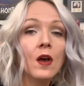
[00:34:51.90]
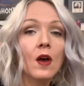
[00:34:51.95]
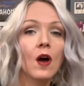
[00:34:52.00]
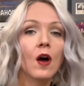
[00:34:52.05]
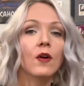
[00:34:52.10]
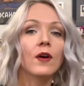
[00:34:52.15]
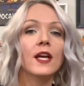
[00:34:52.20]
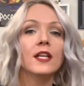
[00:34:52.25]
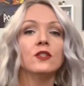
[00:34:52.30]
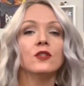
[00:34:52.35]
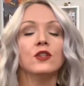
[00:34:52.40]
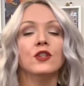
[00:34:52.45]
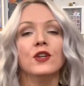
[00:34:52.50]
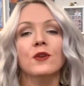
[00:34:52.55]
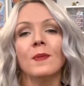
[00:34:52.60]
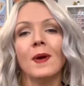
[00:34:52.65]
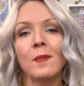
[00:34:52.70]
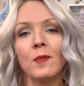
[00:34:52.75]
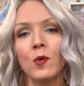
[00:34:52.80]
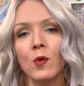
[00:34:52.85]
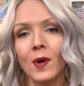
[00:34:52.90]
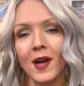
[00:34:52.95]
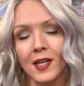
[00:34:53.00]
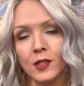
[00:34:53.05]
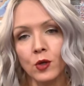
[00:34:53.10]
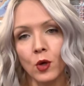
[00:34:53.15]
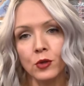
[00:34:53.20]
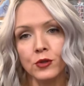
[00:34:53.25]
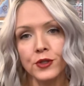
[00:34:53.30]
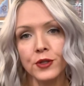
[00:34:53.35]
All right, so do you remember when I
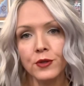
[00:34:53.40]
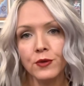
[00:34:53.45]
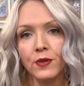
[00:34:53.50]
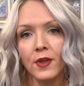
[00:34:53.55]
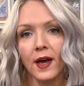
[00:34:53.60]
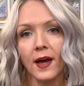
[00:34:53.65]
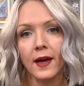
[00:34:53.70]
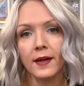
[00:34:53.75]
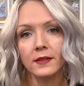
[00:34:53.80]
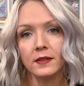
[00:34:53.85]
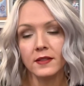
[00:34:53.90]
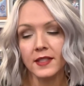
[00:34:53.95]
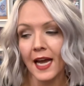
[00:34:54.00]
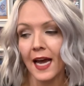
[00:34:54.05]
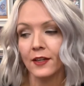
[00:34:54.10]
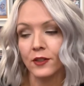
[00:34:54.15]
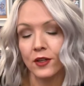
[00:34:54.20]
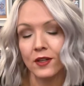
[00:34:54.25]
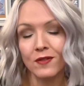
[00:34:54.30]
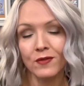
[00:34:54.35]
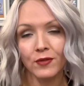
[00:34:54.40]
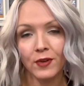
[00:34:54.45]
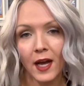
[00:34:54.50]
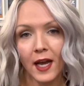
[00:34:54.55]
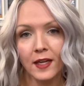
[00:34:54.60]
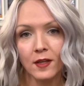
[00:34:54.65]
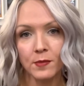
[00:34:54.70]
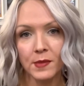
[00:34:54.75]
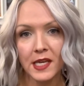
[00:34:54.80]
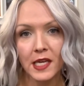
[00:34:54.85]
told you that Dad couldn't
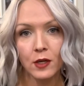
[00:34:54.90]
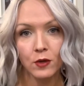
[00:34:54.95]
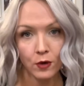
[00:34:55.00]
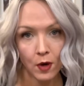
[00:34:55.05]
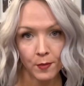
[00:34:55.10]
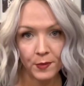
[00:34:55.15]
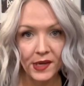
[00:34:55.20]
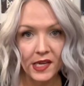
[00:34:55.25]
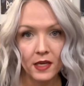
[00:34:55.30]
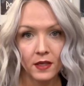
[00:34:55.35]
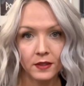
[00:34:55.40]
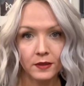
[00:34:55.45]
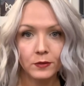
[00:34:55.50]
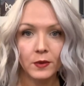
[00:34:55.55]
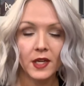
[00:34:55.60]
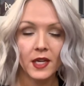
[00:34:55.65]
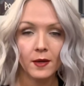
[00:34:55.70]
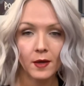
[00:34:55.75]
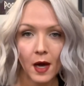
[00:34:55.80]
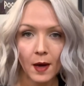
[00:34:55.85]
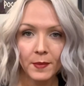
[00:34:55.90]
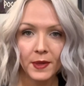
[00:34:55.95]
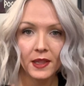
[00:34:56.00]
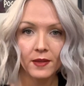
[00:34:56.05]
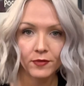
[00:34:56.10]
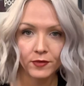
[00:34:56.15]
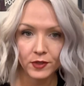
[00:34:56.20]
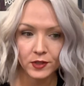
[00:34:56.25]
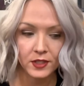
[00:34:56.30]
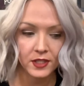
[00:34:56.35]
find me grumpy when he got me the
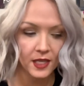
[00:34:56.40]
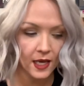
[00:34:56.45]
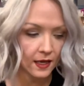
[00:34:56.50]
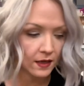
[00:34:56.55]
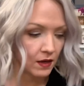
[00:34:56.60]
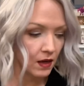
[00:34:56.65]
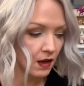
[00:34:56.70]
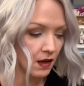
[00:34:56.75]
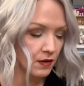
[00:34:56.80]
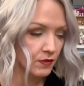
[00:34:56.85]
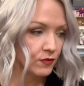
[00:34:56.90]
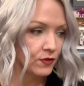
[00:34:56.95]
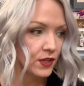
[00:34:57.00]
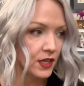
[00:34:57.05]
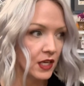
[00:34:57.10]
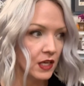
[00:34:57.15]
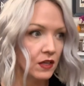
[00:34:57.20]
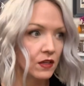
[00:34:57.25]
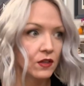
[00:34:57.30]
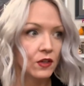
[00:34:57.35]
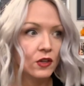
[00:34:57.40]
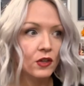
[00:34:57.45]
first set of the